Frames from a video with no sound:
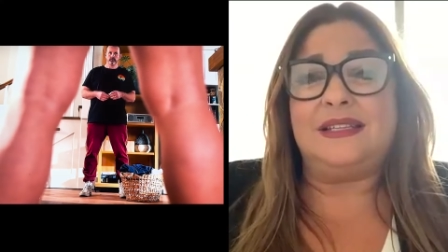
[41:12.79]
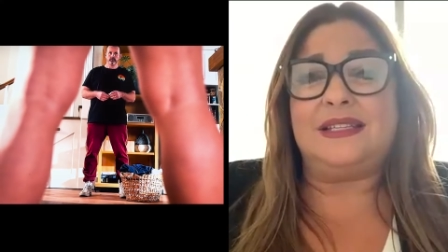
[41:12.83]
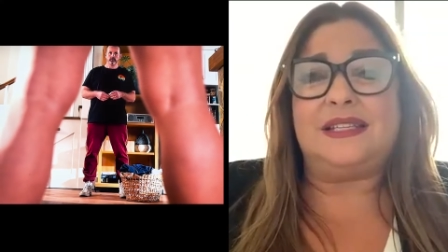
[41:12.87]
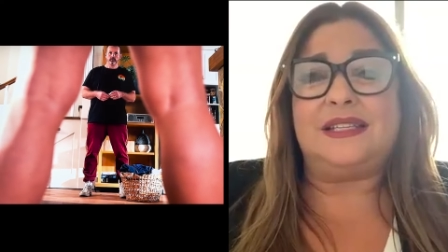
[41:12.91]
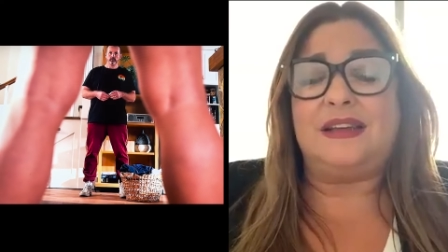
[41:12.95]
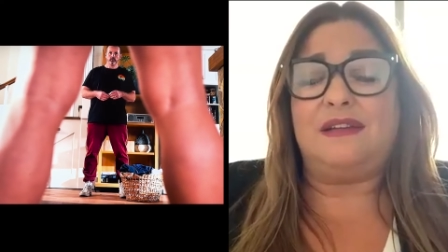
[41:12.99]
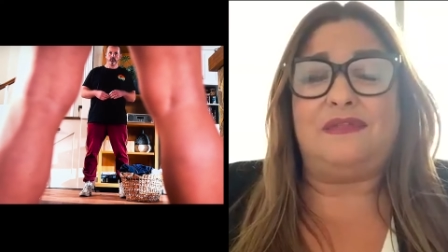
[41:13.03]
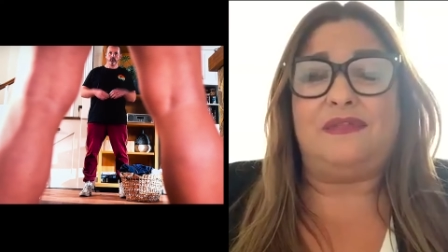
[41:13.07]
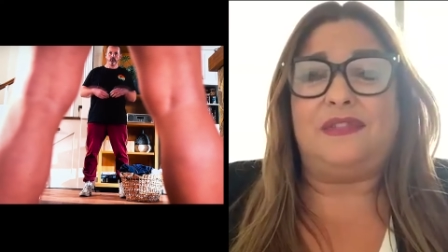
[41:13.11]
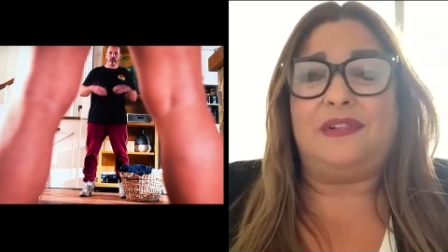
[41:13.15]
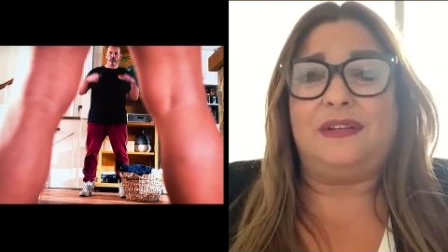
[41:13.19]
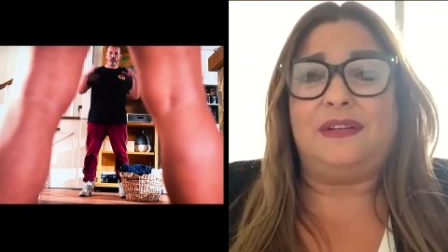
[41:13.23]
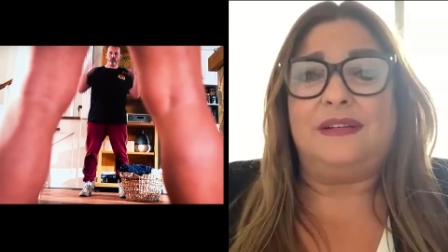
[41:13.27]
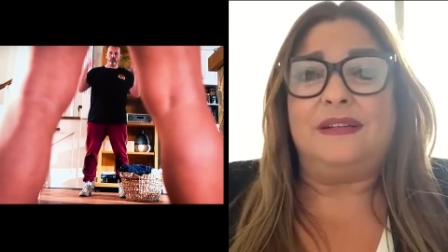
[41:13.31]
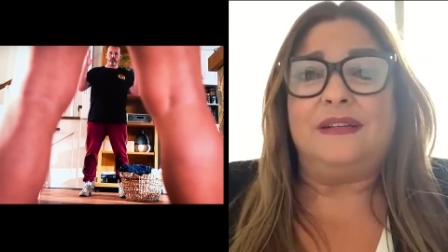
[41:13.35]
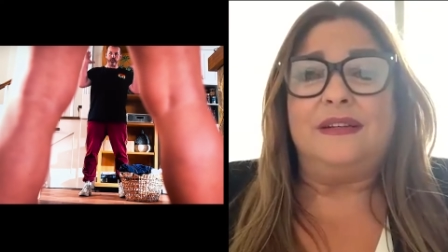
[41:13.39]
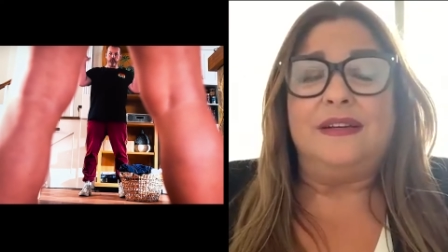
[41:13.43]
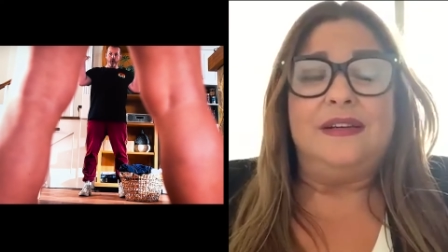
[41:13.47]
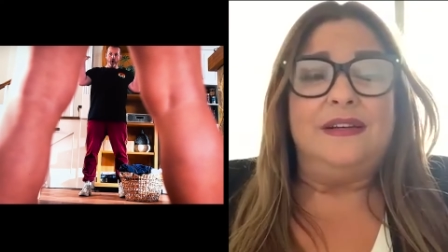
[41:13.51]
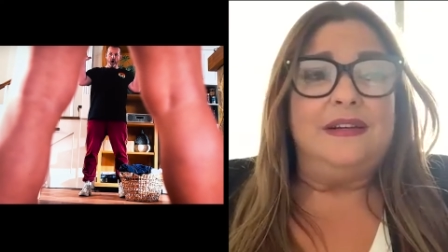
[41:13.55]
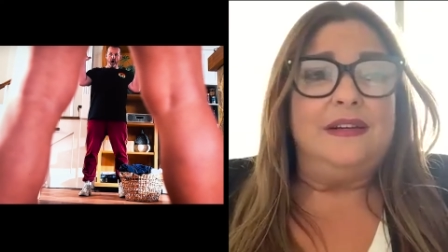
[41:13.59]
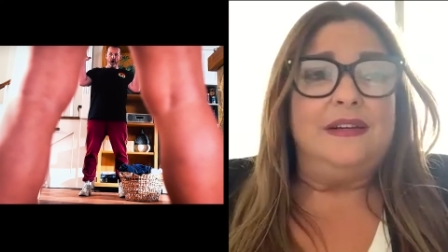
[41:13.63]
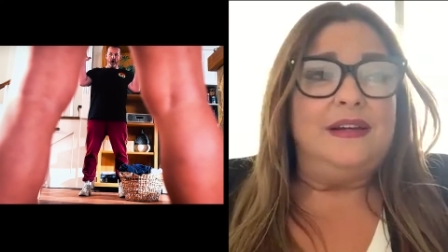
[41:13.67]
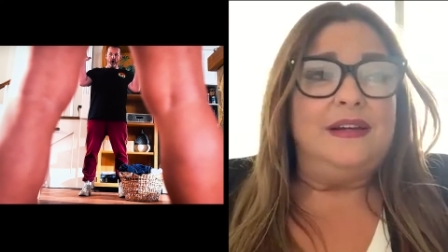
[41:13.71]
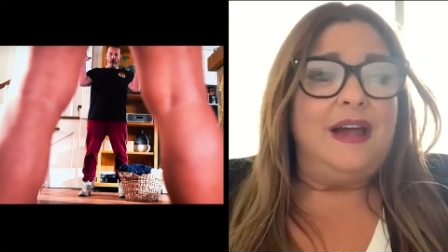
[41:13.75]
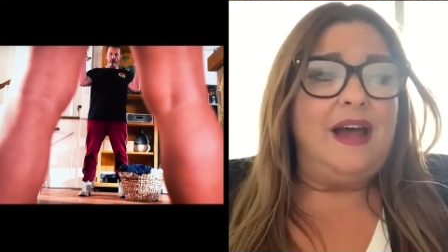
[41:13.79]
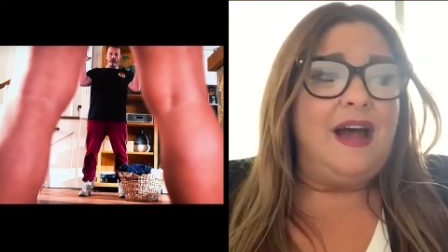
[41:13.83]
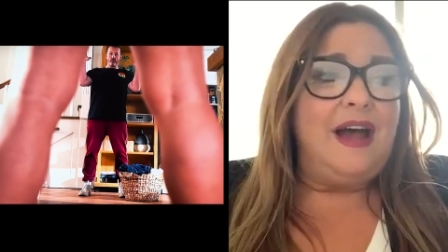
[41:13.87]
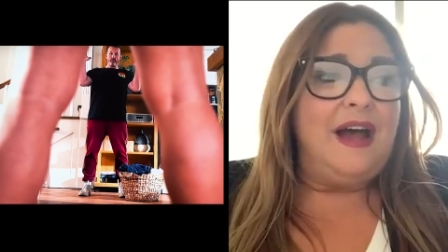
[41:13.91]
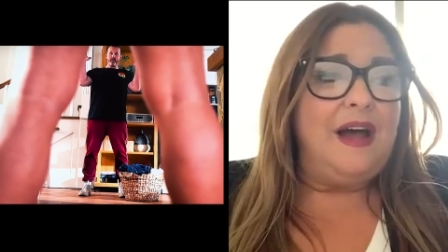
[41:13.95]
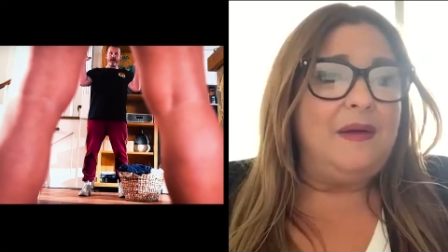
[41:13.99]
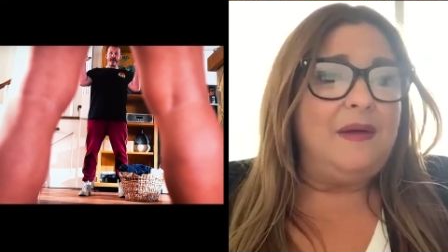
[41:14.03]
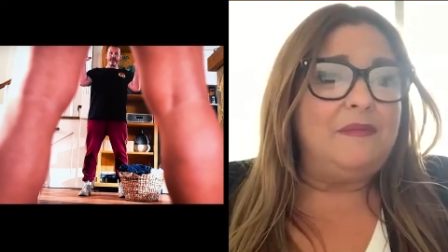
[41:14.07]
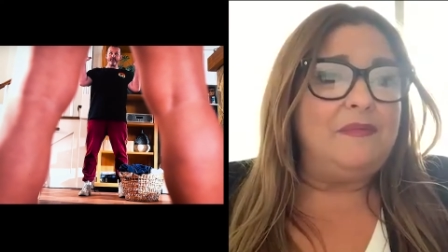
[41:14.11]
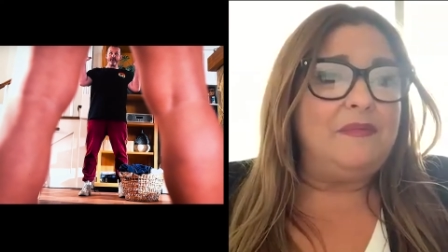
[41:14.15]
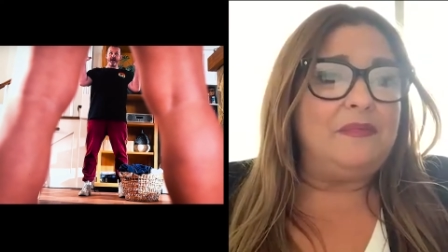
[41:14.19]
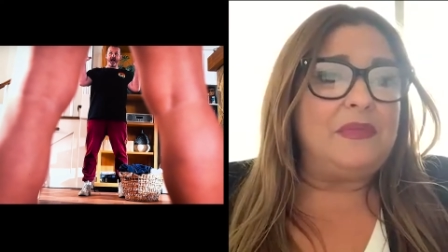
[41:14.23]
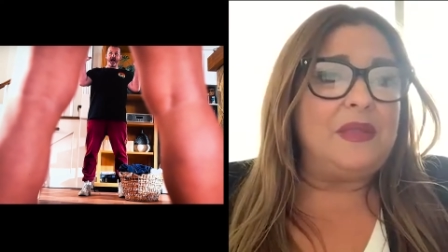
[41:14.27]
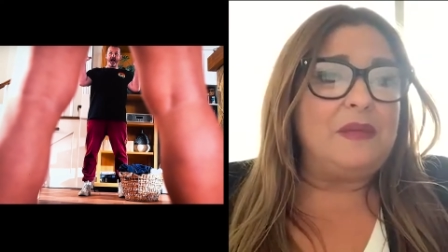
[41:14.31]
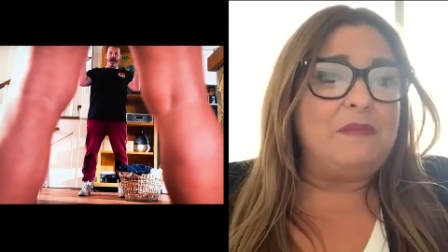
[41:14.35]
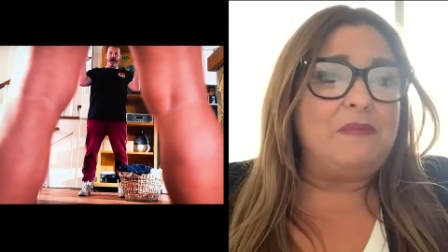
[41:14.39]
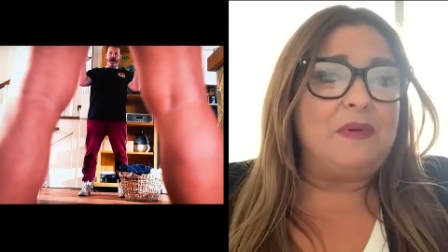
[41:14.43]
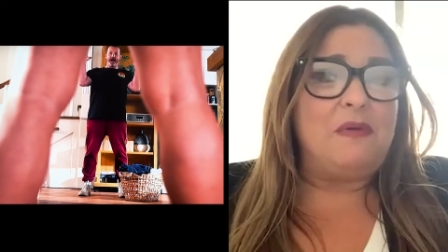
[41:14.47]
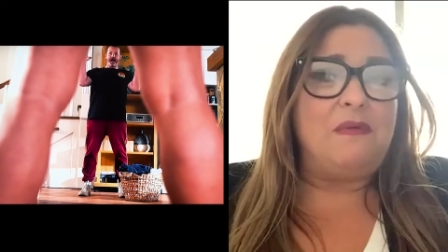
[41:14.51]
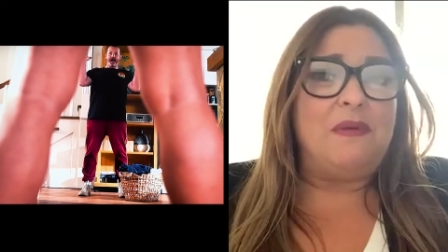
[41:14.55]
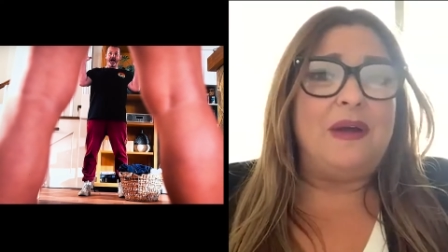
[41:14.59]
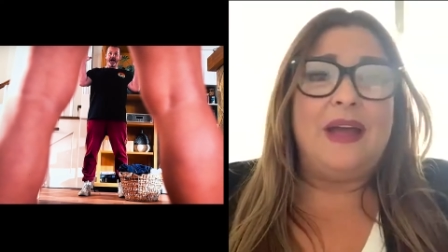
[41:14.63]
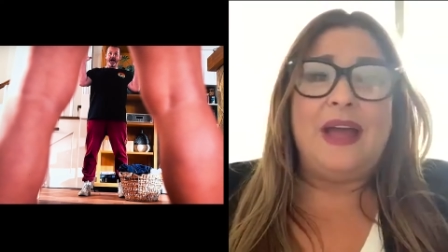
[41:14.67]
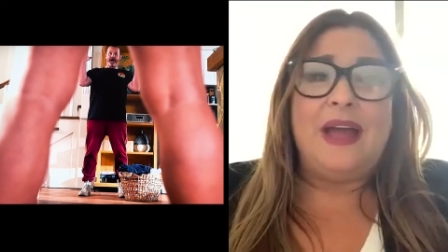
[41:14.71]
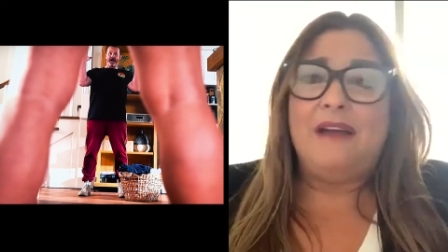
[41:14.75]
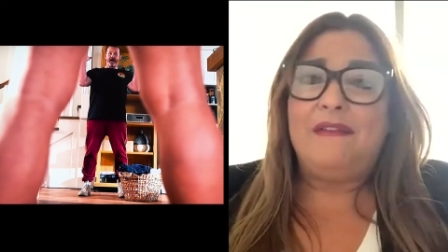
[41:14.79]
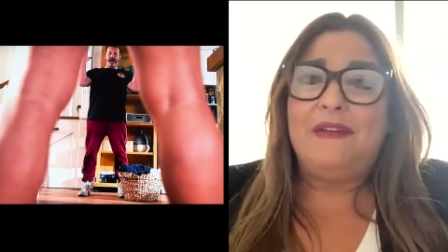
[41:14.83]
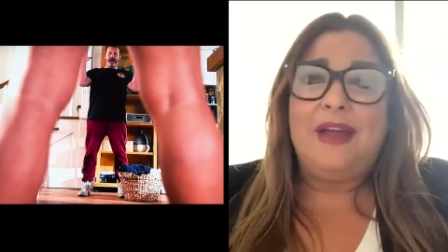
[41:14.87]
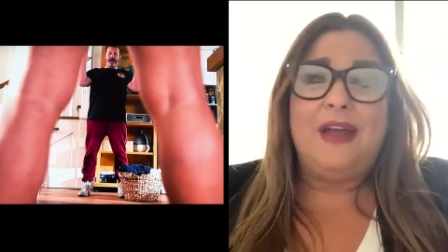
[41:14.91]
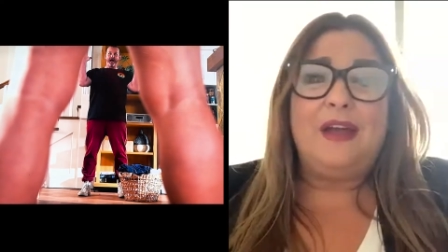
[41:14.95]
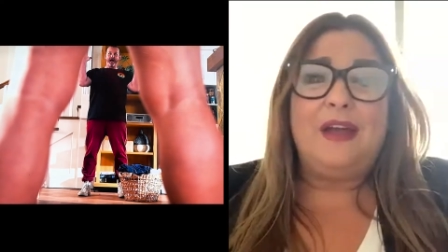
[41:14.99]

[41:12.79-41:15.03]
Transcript: Stefan. Um, but we're having